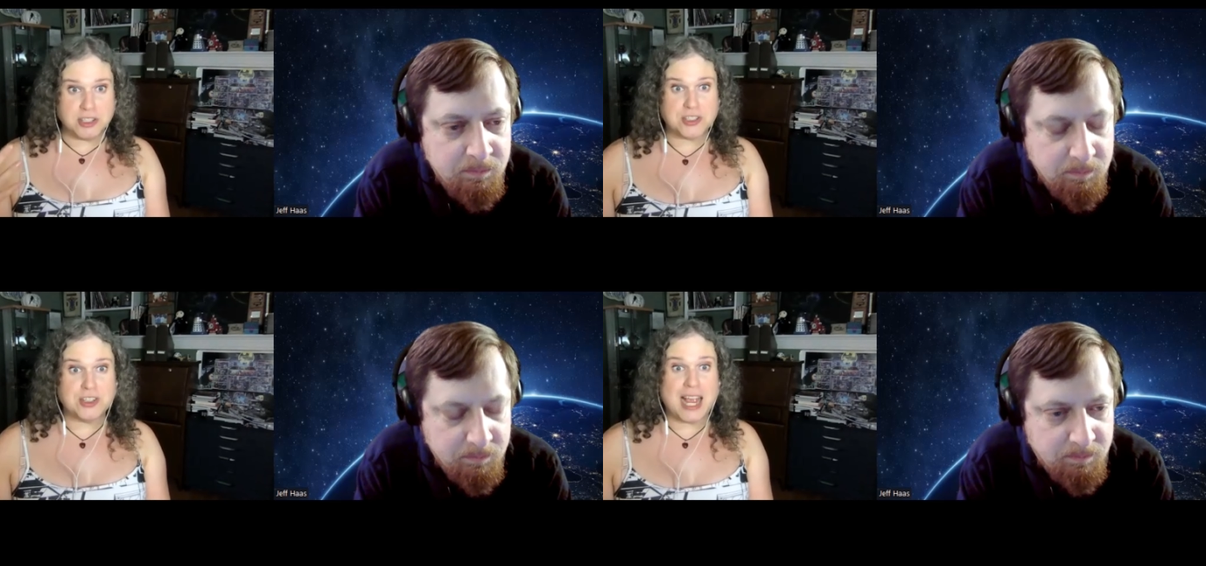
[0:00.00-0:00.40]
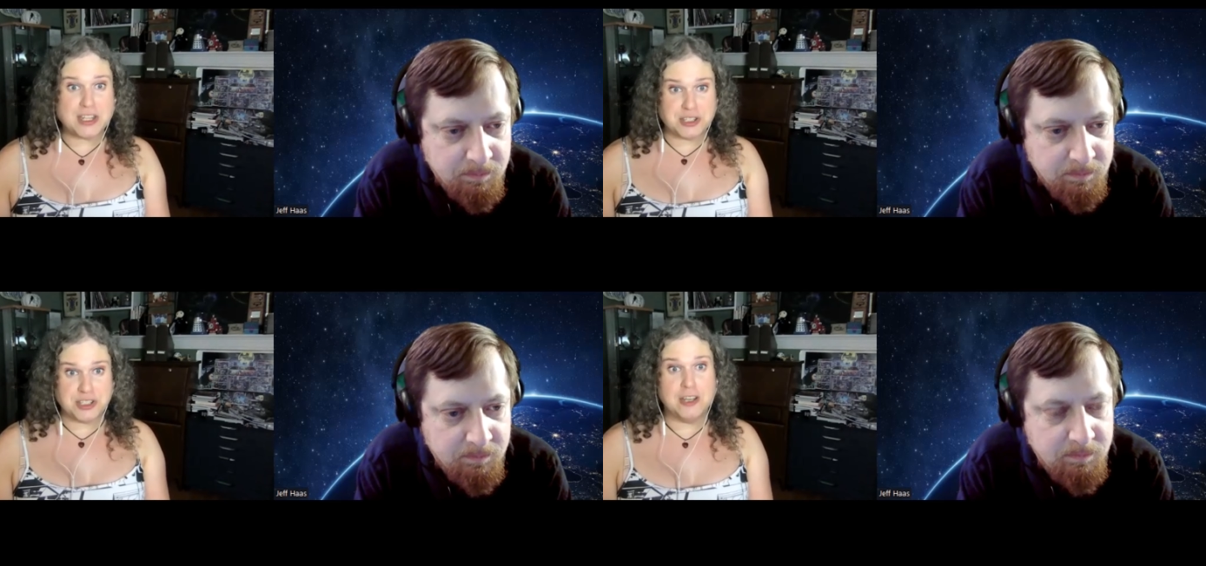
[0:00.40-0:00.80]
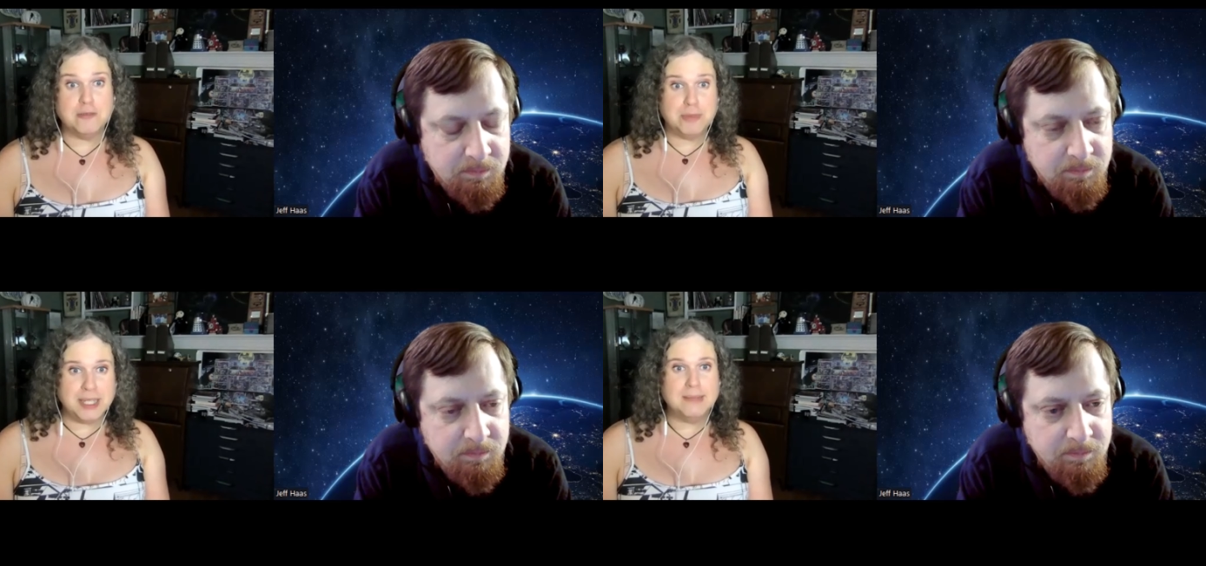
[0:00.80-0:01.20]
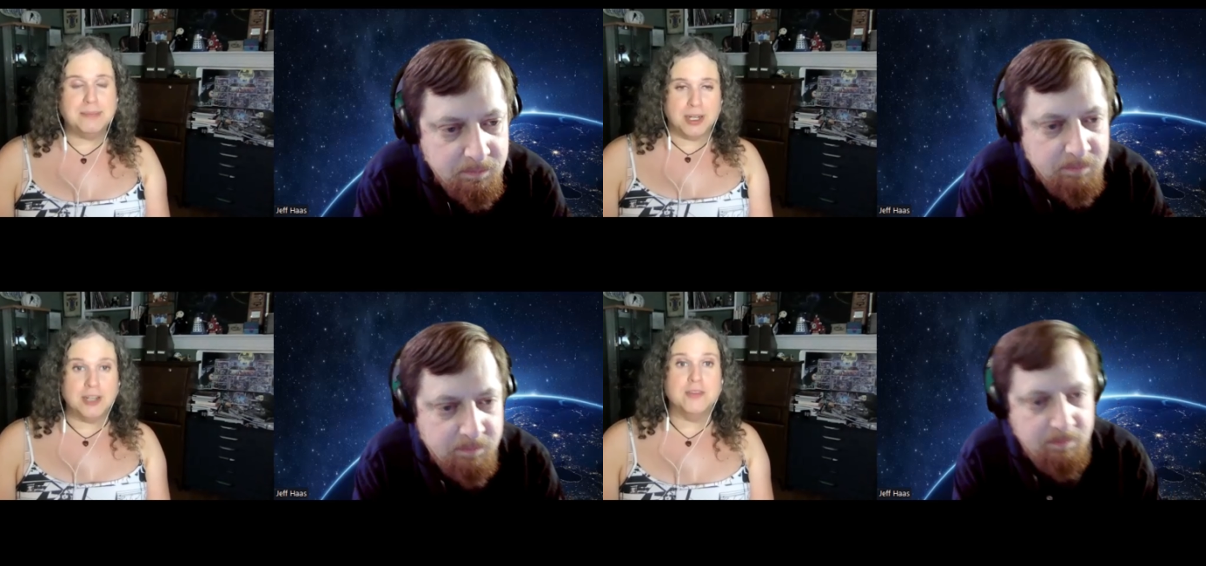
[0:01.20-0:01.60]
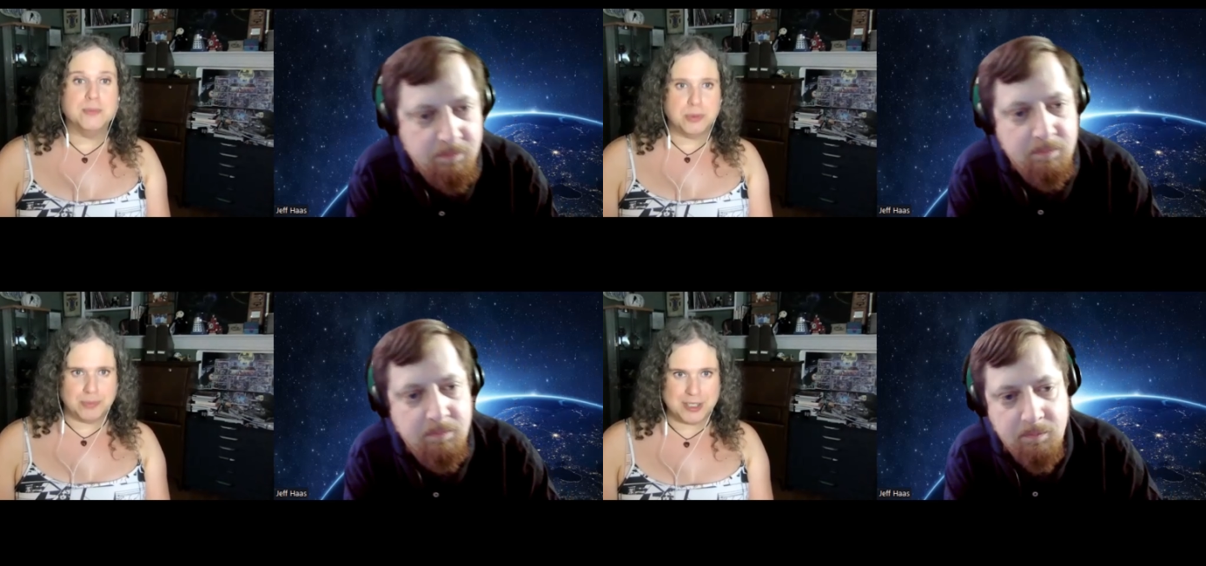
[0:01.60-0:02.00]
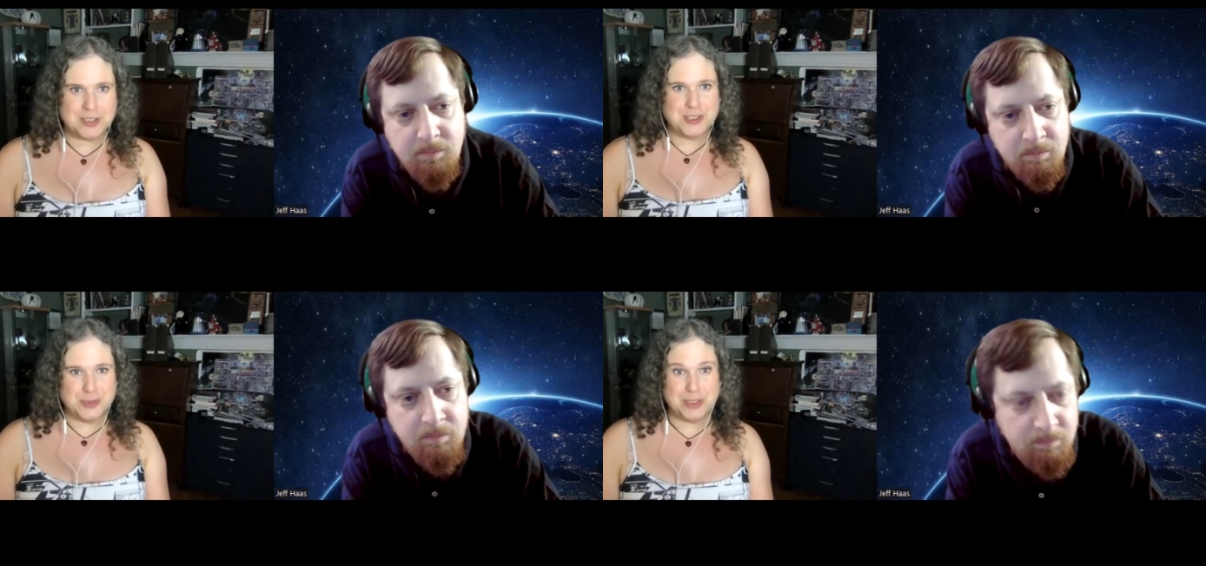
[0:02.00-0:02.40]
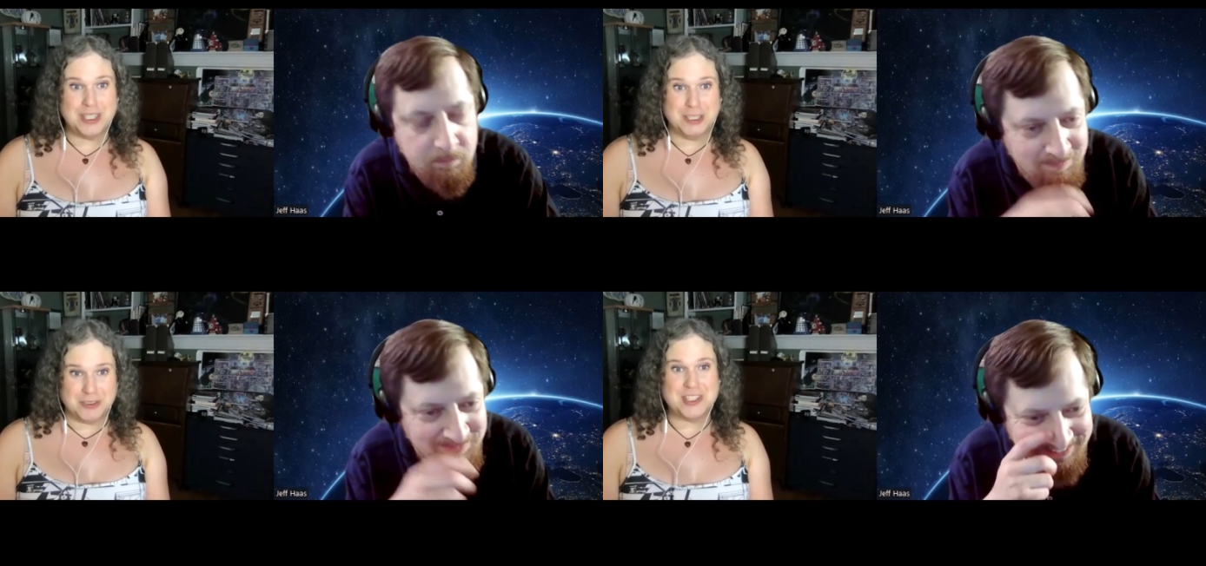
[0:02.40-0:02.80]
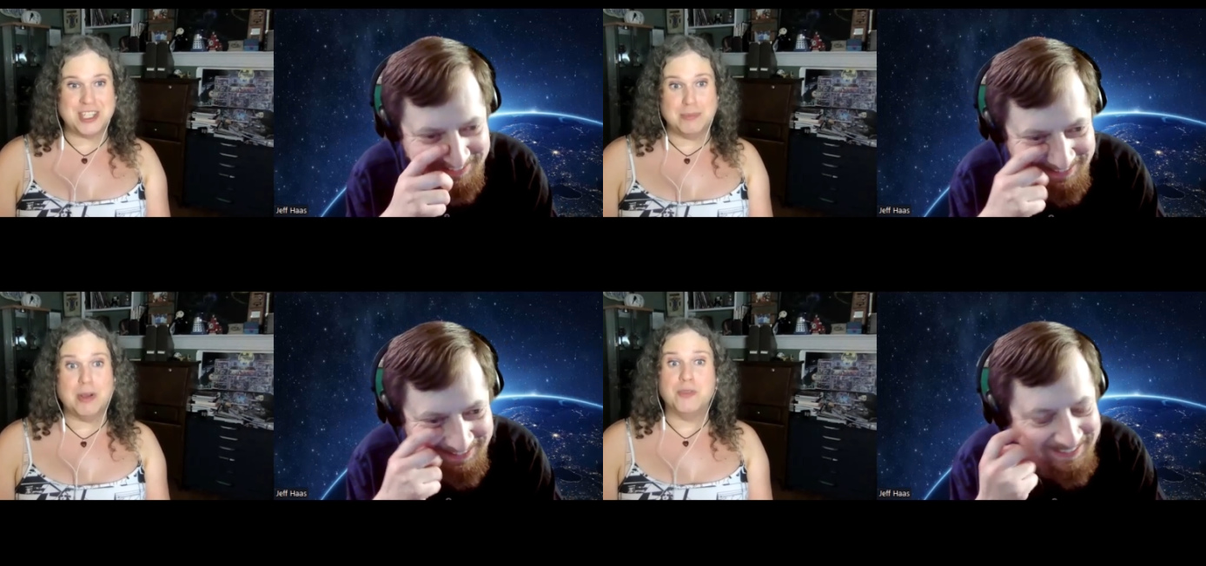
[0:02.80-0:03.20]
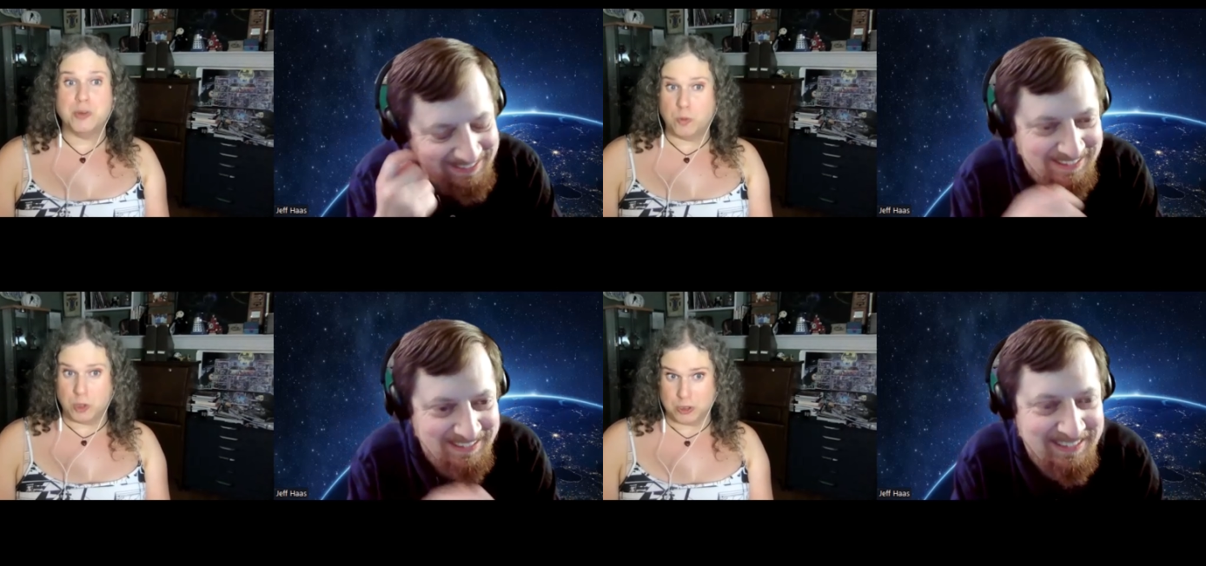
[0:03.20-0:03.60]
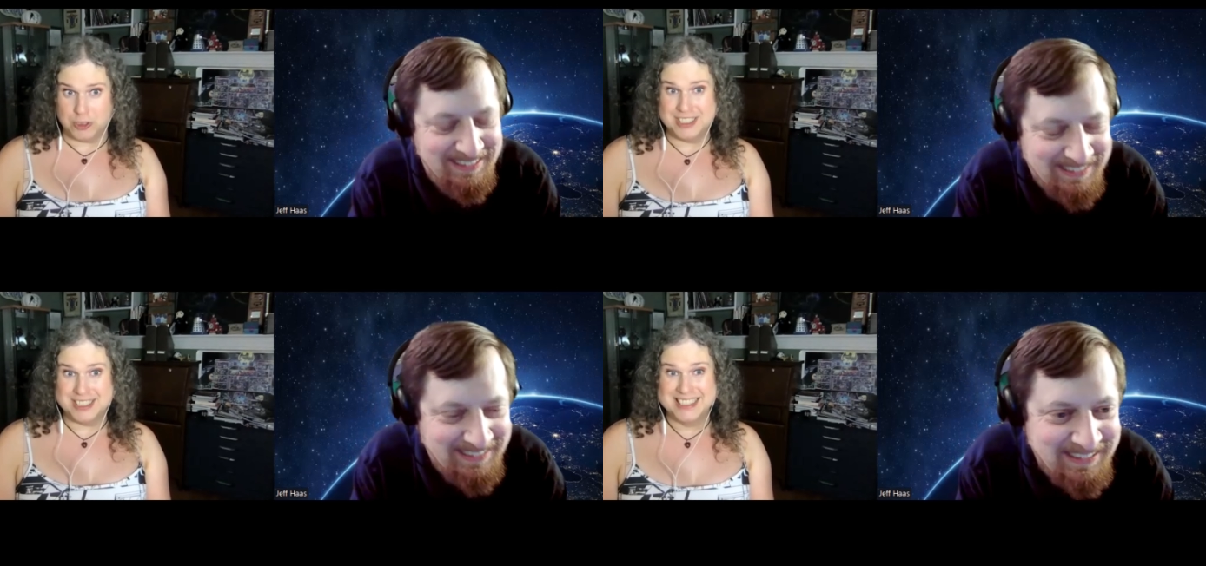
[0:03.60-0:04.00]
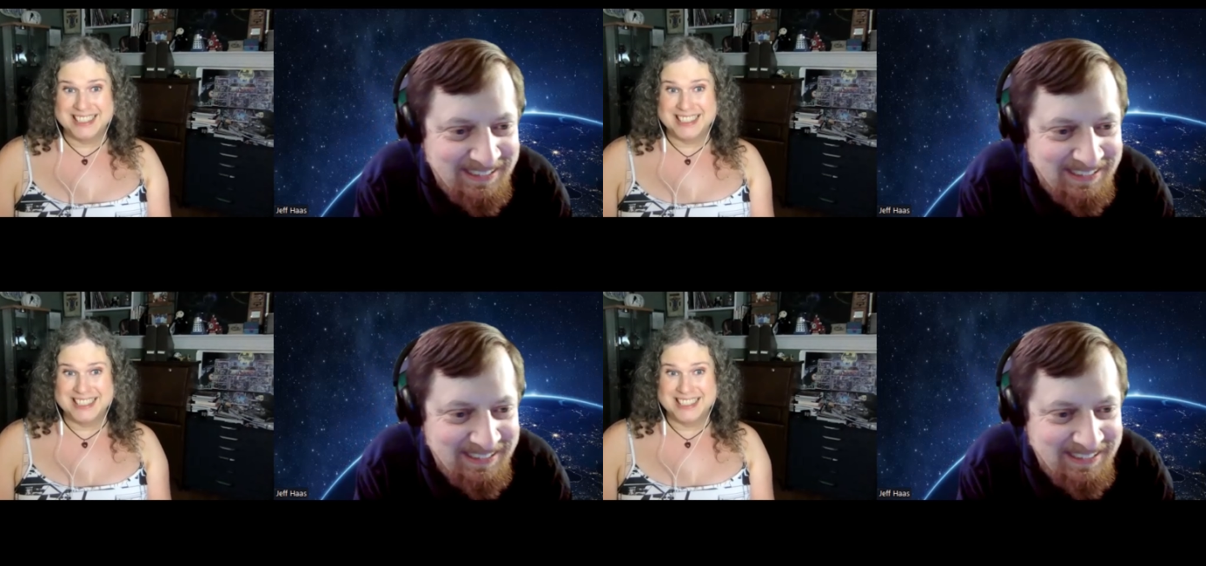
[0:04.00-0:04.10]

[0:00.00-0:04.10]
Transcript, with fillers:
Speaker 1: distraction of being part of the premier superhero team of the world,